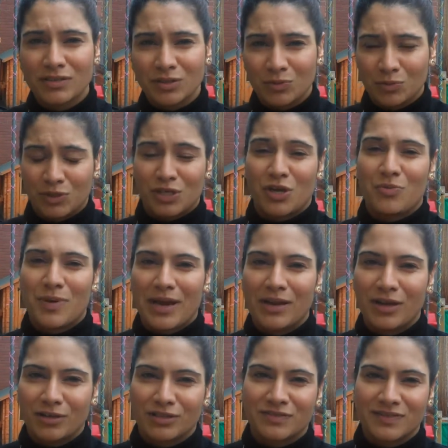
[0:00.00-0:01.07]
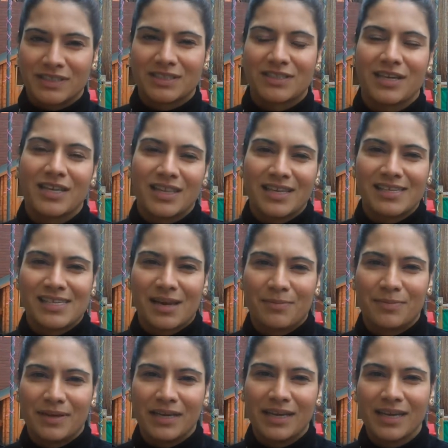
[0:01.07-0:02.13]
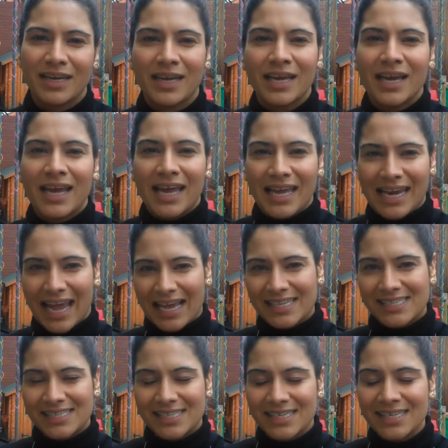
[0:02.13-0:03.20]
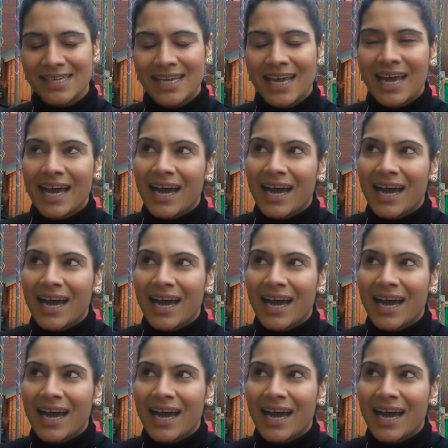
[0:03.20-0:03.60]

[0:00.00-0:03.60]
So we want to know about lots of exciting things happening in Aston.